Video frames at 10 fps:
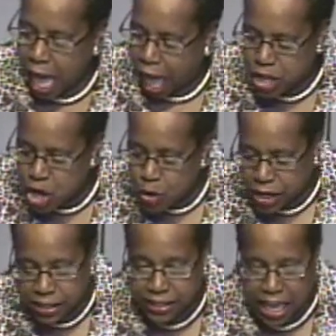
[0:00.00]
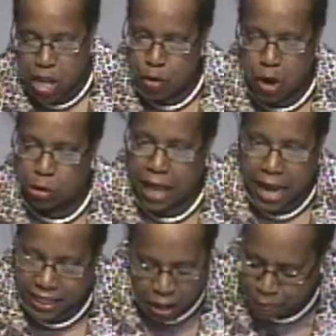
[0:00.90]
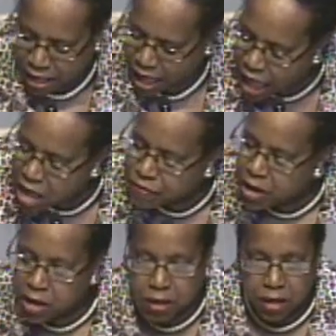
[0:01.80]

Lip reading: and you can say you don't like their behavior,